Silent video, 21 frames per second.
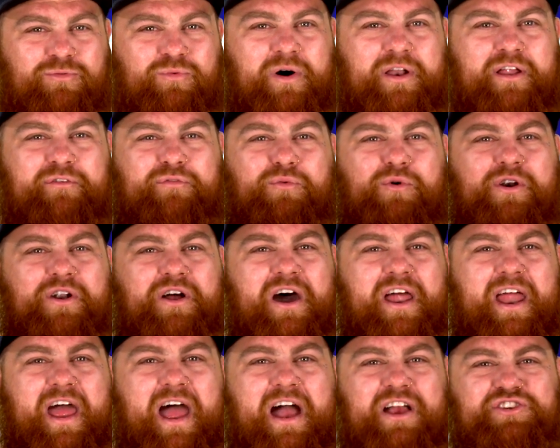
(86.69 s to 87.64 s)
What if we're
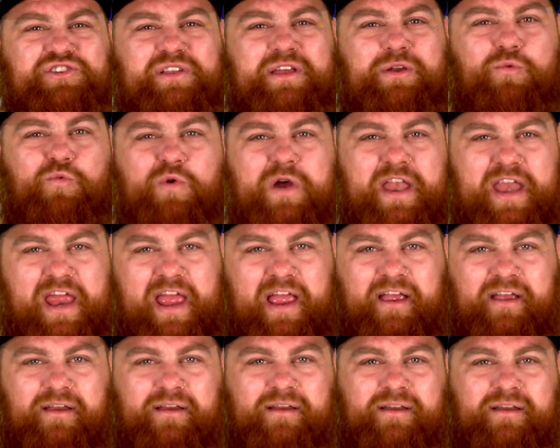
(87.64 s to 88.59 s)
not actually
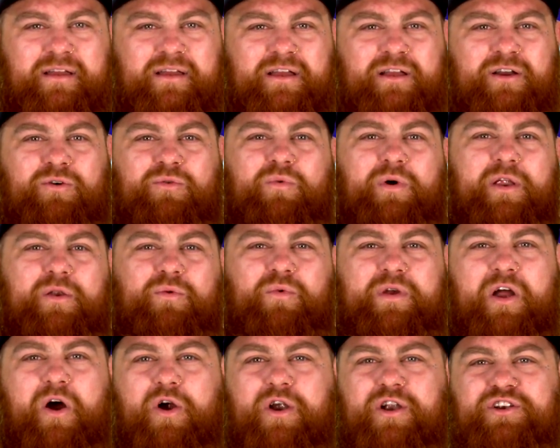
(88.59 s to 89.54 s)
winning when
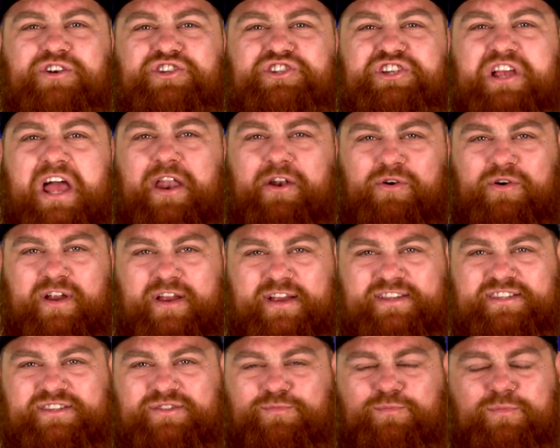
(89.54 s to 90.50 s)
we aren't
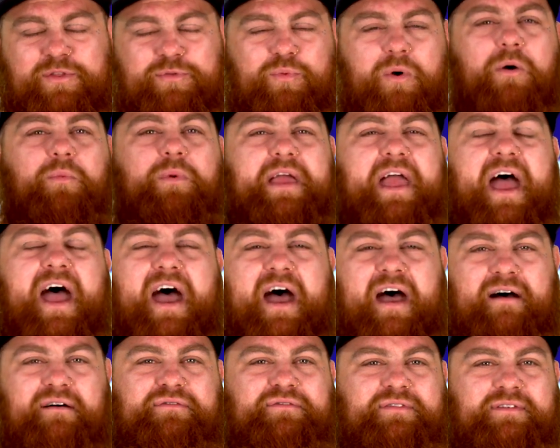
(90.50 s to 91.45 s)
generous with what we
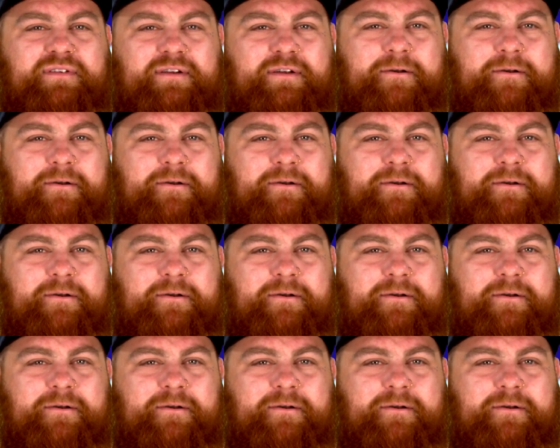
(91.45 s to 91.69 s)
have?